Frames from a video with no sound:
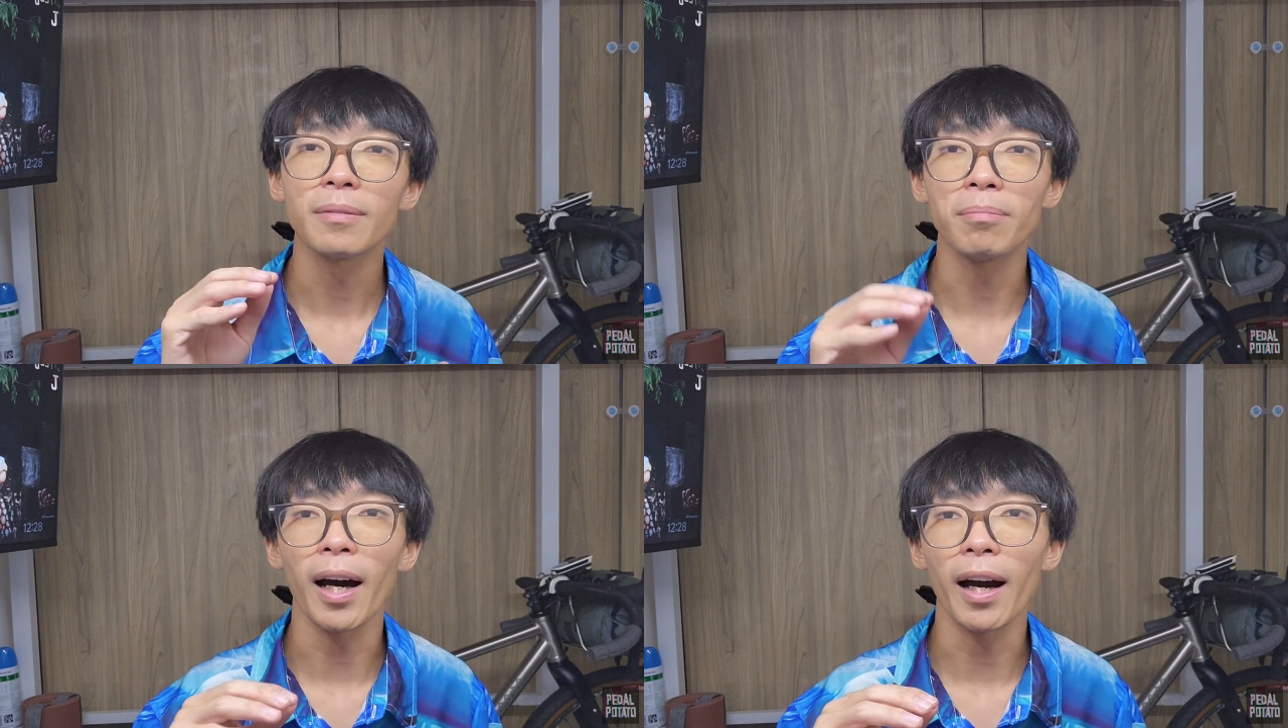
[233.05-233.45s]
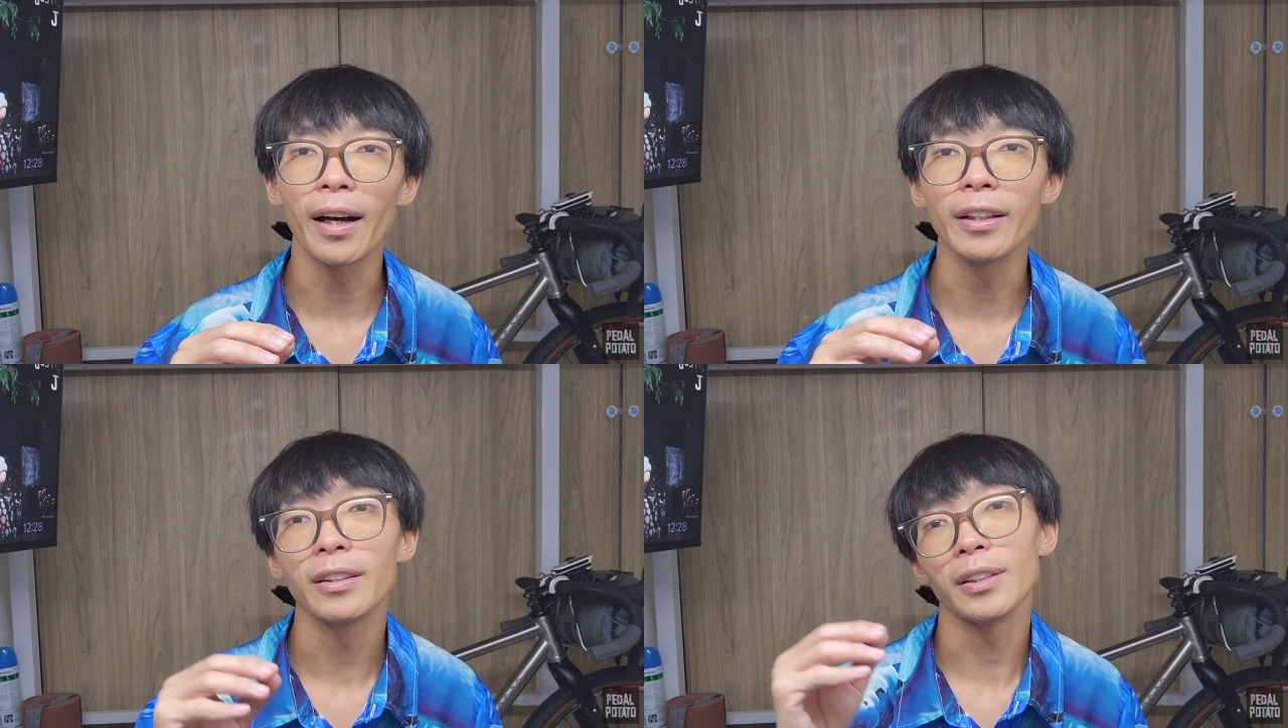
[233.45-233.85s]

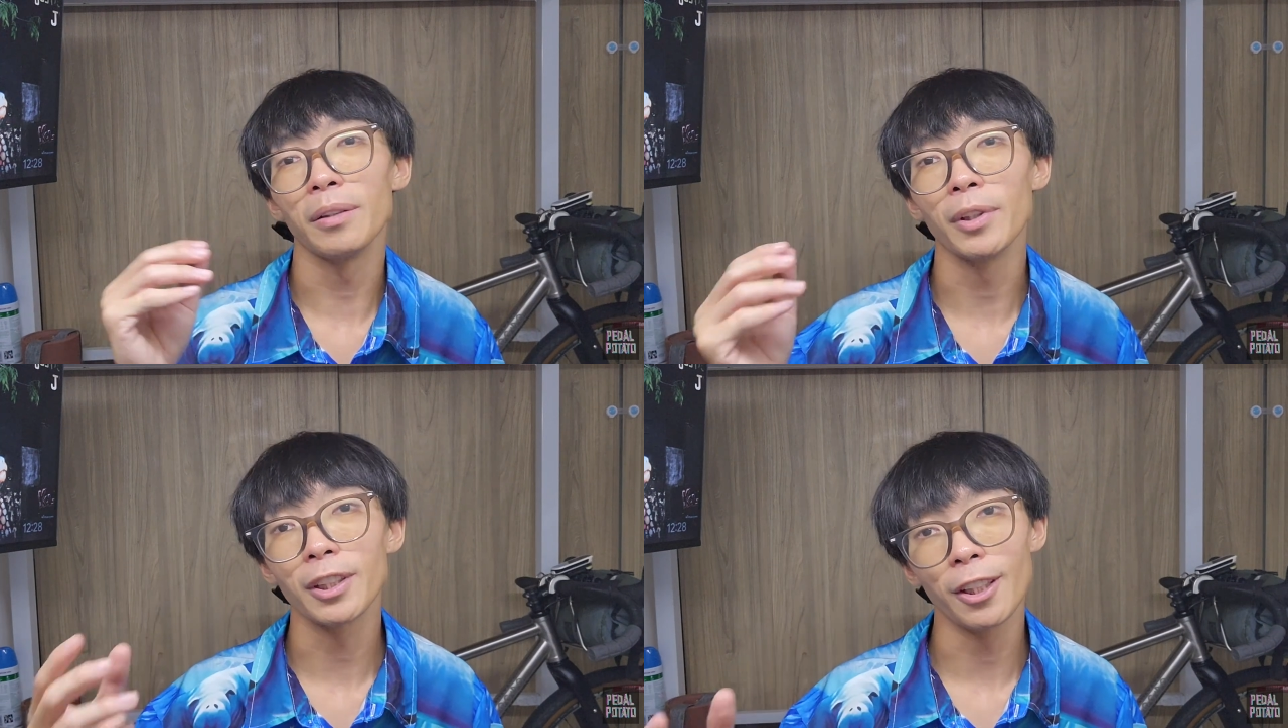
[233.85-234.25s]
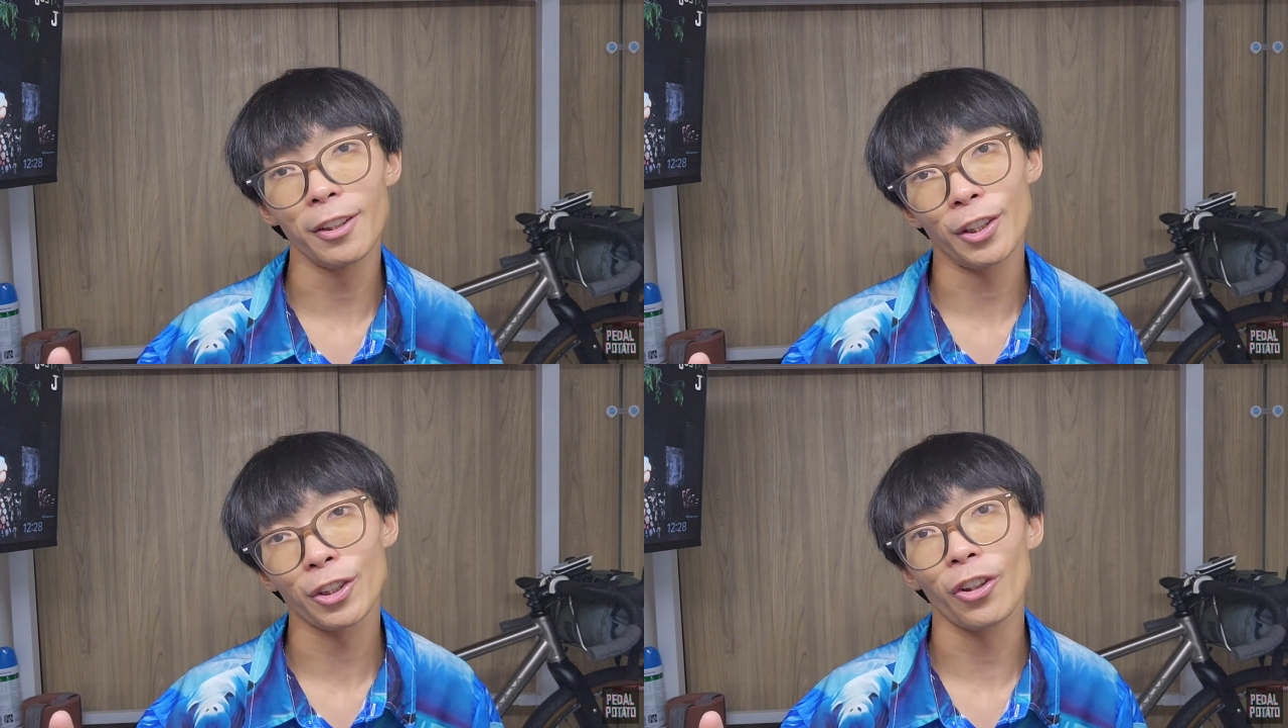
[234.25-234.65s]
by the
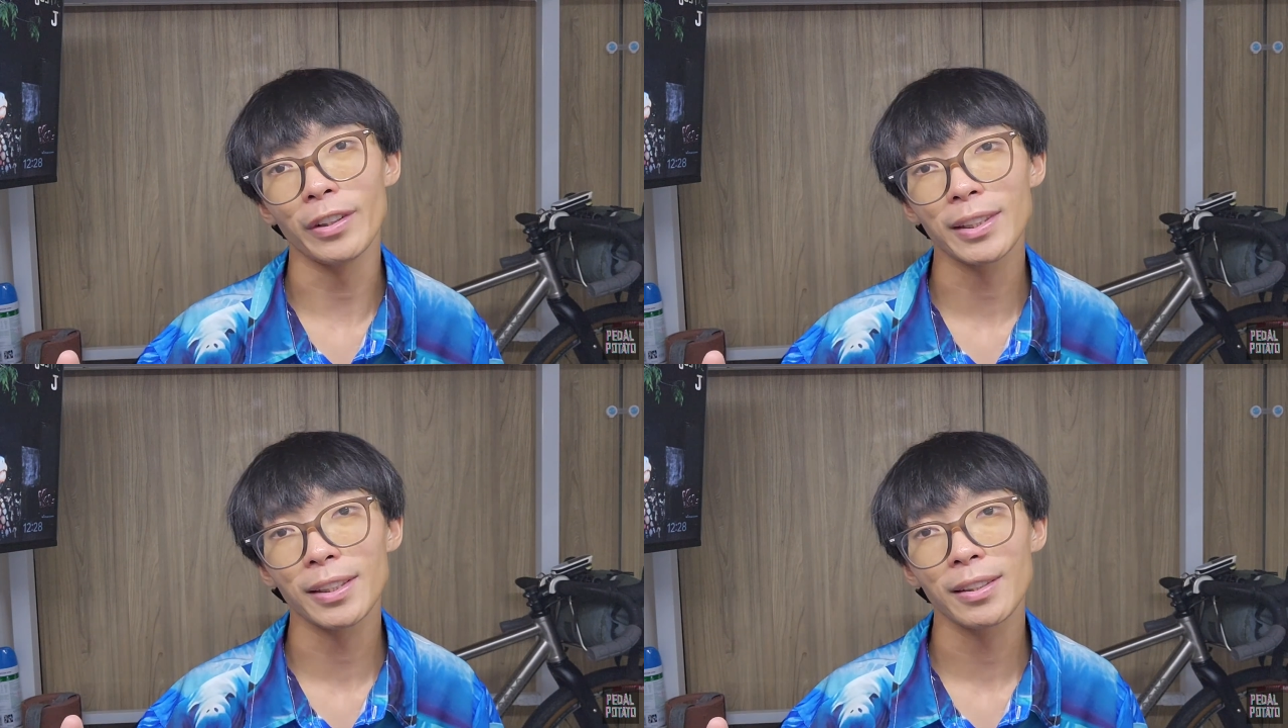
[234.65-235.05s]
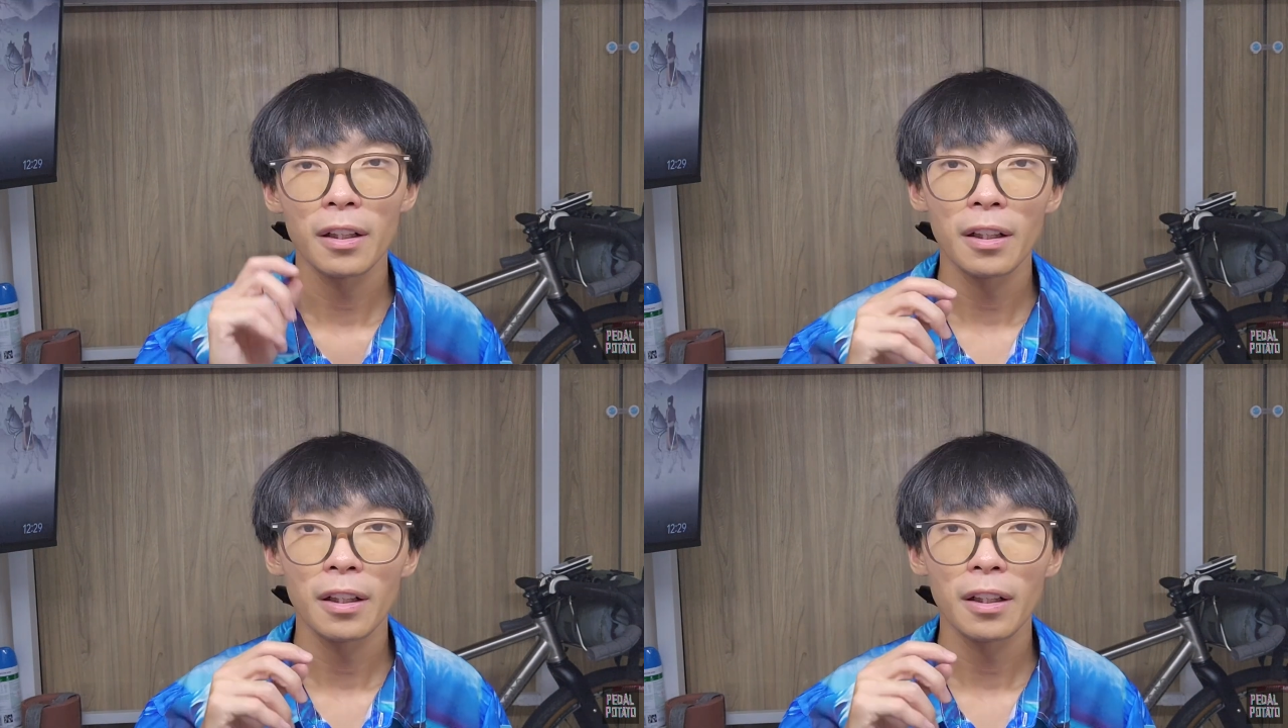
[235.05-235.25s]
material choice.